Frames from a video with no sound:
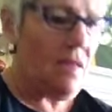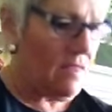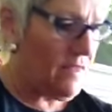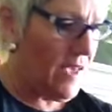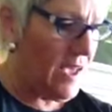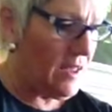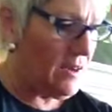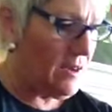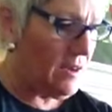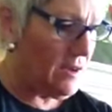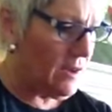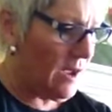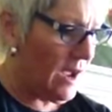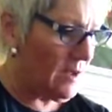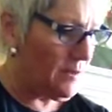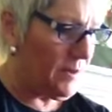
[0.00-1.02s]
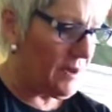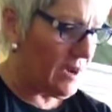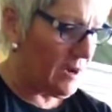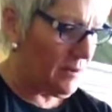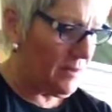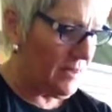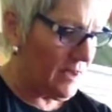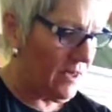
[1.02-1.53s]
Then I pick
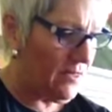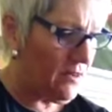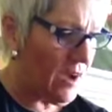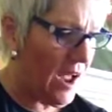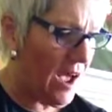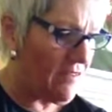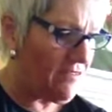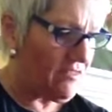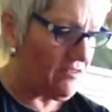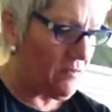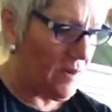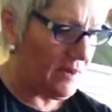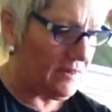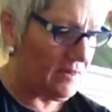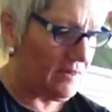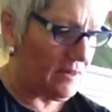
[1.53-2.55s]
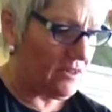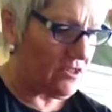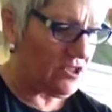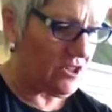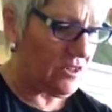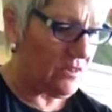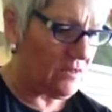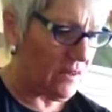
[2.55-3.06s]
up the other half of my
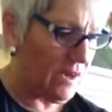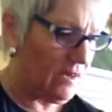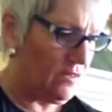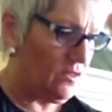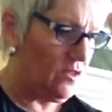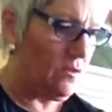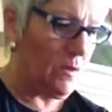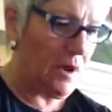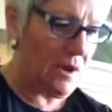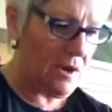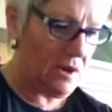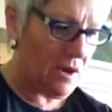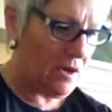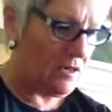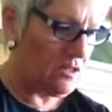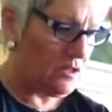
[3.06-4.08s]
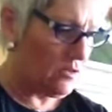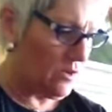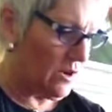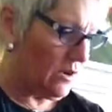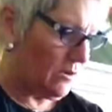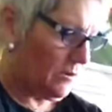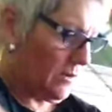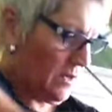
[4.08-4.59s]
stitches and do my
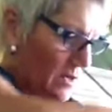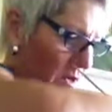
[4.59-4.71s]
underarm